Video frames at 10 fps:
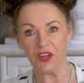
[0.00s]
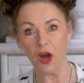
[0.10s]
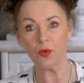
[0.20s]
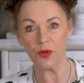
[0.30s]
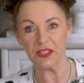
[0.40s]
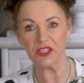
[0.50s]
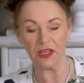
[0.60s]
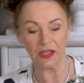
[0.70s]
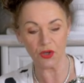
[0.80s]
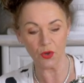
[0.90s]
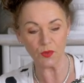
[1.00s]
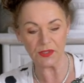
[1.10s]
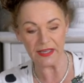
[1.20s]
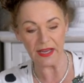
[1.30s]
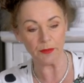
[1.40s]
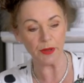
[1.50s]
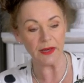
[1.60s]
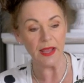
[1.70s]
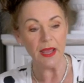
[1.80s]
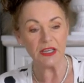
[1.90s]
to hold it until it cools down a bit
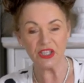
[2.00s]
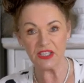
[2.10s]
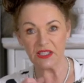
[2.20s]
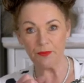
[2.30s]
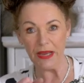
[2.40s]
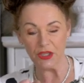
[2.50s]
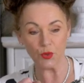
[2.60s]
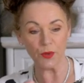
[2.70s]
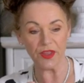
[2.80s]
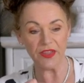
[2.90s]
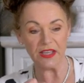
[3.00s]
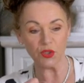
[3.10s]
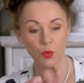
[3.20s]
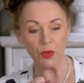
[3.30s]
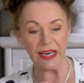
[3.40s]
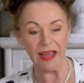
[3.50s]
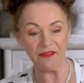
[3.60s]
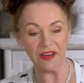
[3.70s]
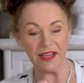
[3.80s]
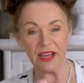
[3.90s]
to just make sure that that's all
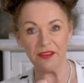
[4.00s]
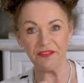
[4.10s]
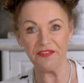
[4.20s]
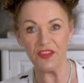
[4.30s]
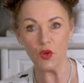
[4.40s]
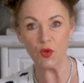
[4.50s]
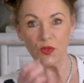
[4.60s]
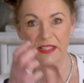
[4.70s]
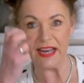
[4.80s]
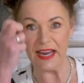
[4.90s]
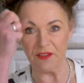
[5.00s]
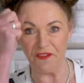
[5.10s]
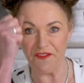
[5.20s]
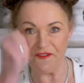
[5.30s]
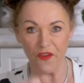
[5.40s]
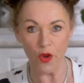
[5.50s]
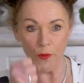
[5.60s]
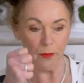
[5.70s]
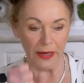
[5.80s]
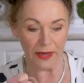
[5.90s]
lovely and fused and
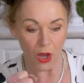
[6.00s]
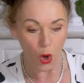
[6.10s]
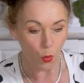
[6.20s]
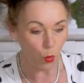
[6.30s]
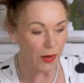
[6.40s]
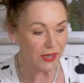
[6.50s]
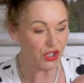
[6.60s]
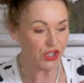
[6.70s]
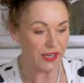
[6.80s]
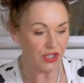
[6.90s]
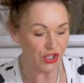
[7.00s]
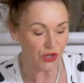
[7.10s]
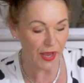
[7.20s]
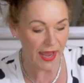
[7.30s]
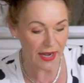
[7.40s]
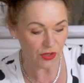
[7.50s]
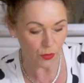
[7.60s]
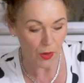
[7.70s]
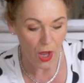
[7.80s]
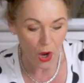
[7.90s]
firmly wedged into your
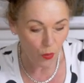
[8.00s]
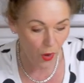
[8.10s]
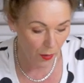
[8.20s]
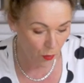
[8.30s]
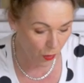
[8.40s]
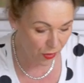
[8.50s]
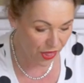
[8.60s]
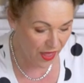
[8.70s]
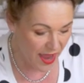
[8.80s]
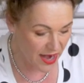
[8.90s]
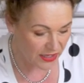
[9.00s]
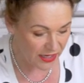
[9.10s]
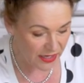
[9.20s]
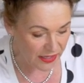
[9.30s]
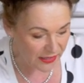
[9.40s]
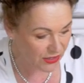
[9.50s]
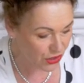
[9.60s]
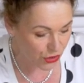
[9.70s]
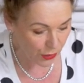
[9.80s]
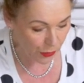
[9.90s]
handle. Right, well that is
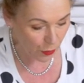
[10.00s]
doing